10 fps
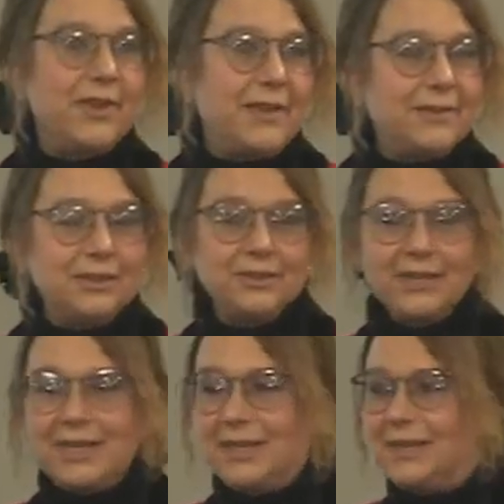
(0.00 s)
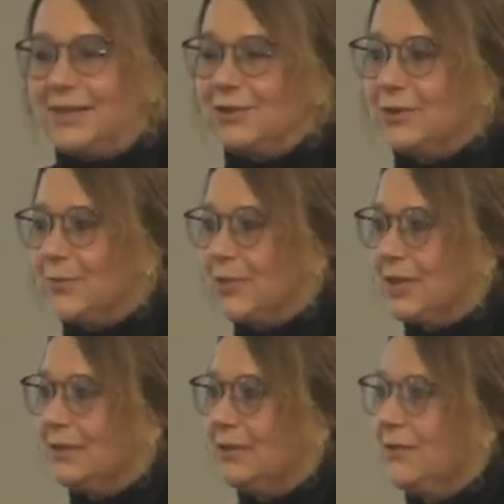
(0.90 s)
They have the little kit. You can put
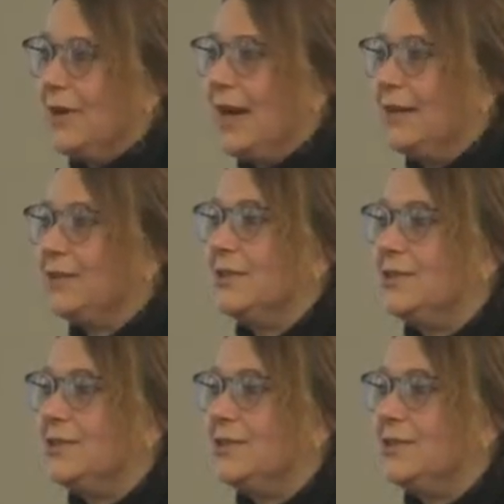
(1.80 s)
the little vials